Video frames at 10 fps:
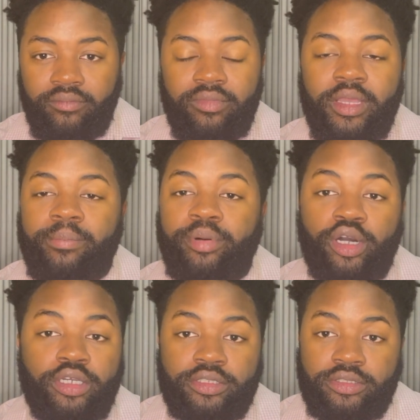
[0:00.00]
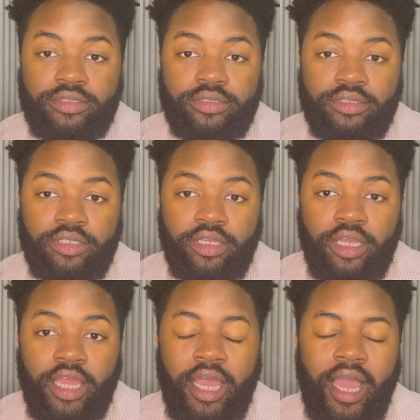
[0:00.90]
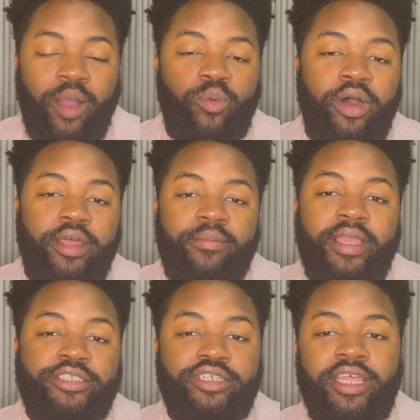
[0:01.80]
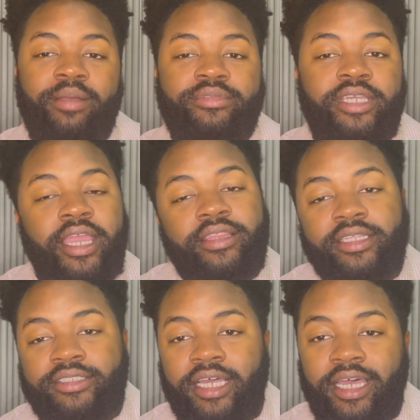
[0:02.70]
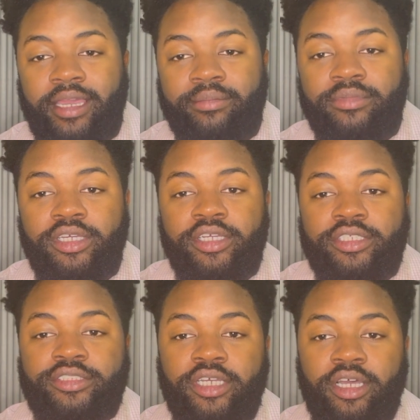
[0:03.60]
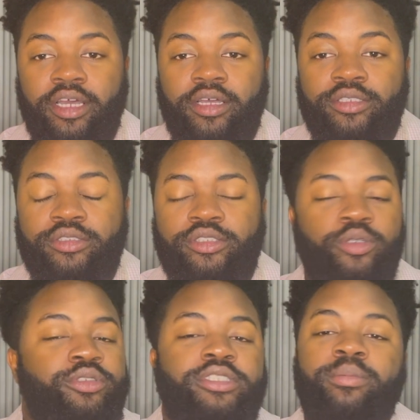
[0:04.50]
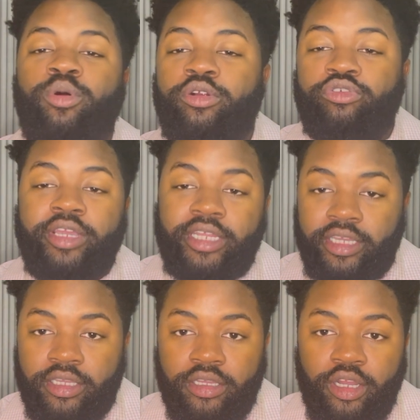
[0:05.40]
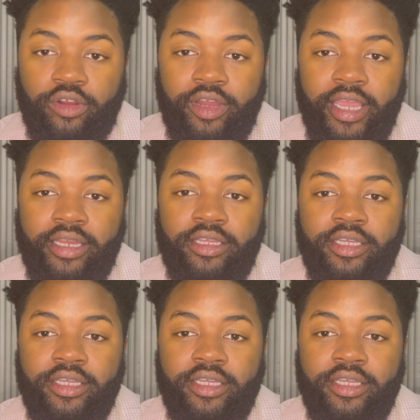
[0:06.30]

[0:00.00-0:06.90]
books. I want to make sure that I'm taking the time to do some more reading, all right?